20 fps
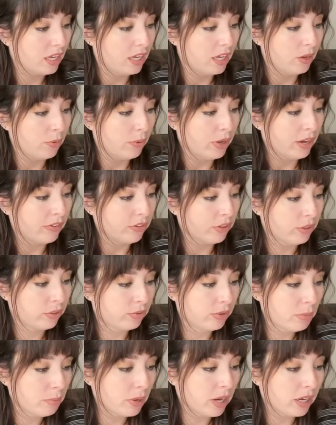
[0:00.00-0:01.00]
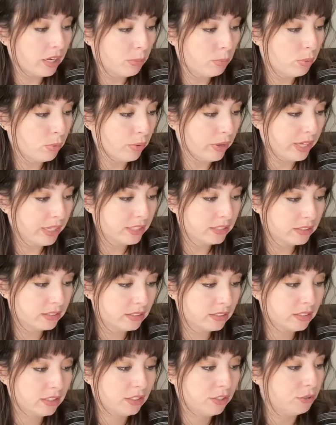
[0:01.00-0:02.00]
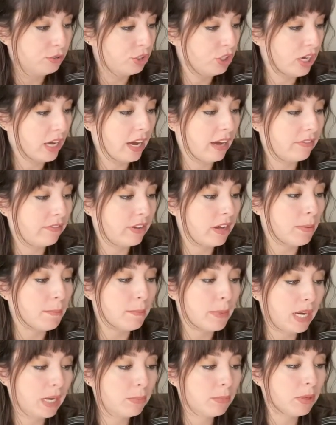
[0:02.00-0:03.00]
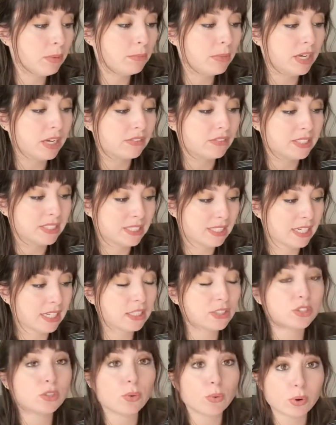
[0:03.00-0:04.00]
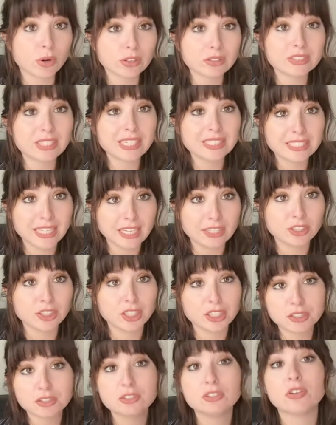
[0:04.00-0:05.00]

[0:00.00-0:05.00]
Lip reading: We have our 3 body points. You should have a minimum of 6 oral citations.